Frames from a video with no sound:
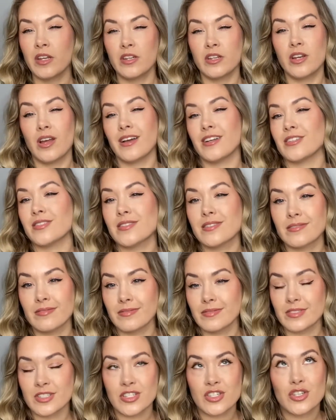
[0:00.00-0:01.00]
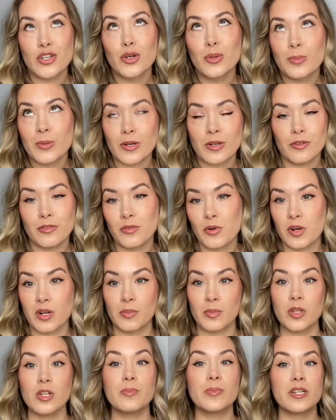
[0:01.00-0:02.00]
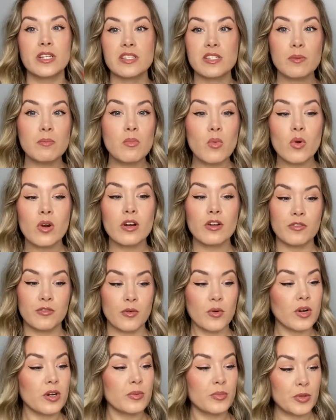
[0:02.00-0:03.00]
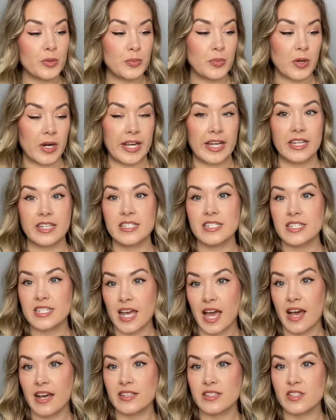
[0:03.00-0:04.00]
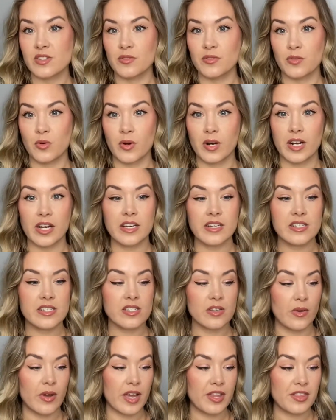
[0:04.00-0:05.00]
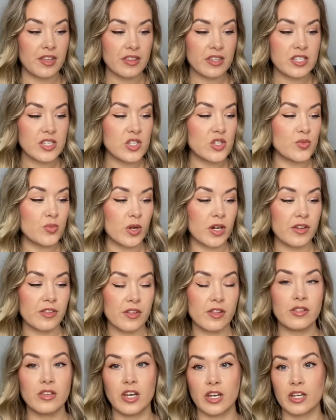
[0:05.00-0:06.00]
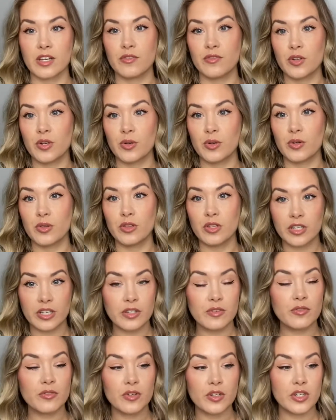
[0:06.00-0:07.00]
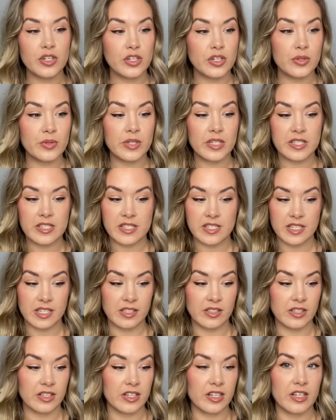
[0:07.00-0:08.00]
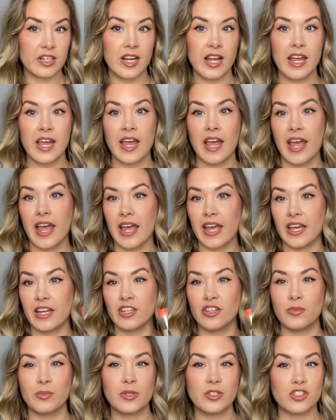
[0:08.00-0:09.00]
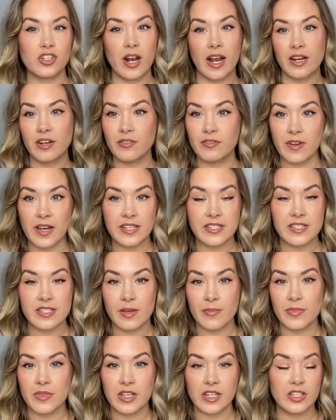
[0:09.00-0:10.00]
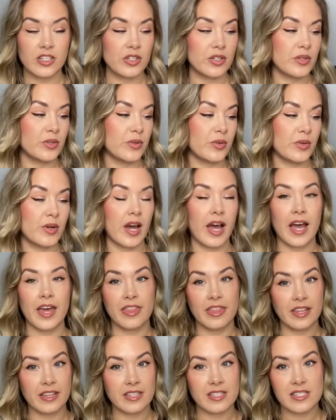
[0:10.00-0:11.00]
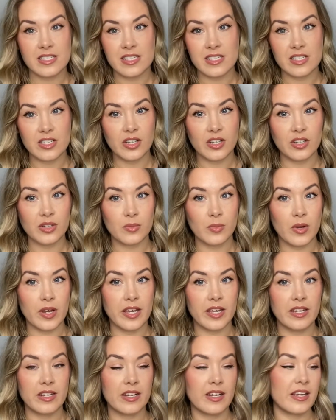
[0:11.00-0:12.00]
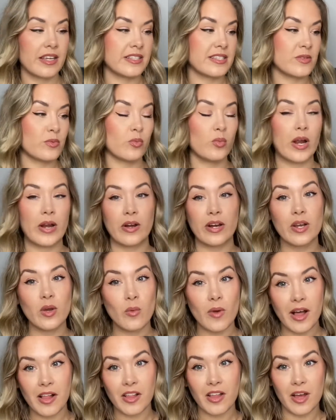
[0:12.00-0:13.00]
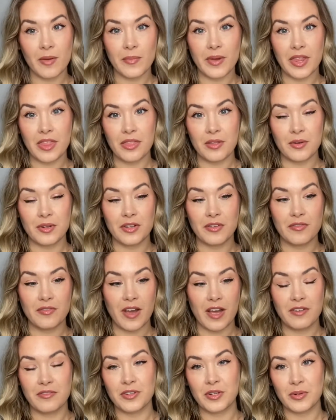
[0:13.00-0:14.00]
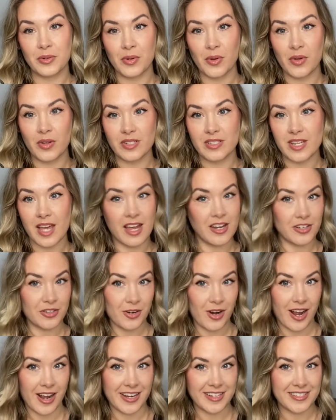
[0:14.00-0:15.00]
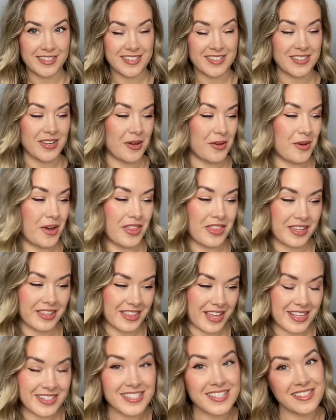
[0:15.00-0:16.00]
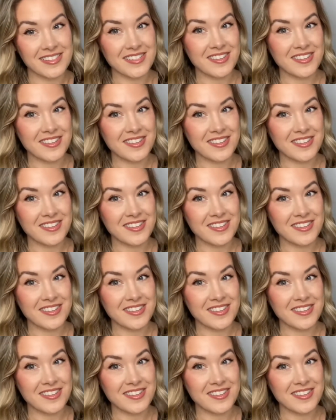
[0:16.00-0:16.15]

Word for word: not super affordable, but it's a more affordable brand at Sephora. So I think this is worth a look. If you're looking for a new concealer and you've been trying to find something new, I think this is a good one. It's wearing well on my thirty-five year old under eyes, so I think that says a